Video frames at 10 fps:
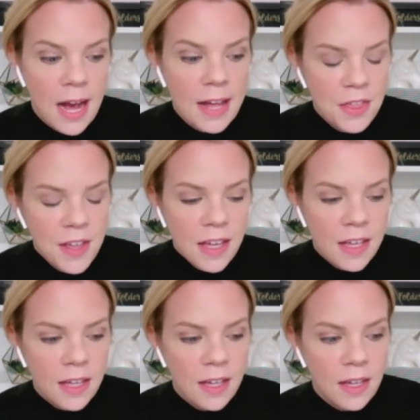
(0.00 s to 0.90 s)
I
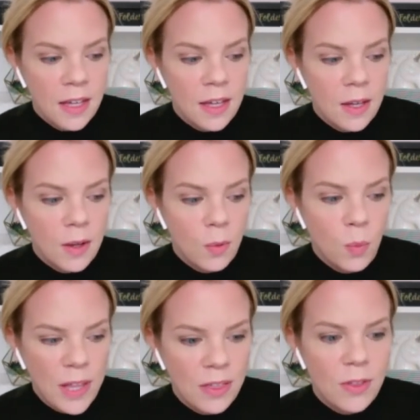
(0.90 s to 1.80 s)
think
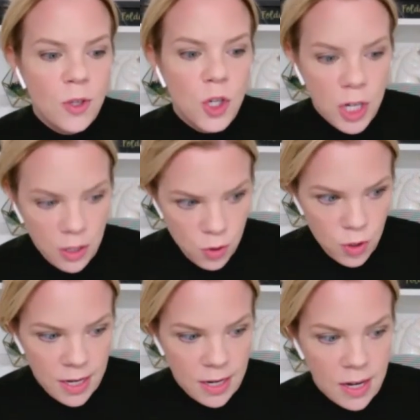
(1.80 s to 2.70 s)
with
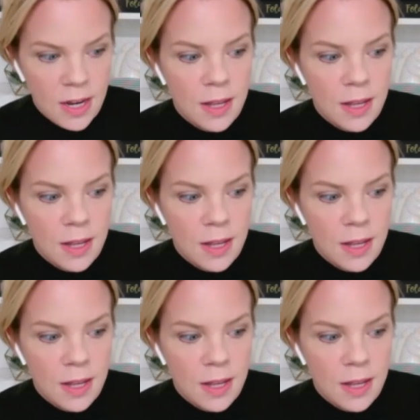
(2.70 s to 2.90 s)
children,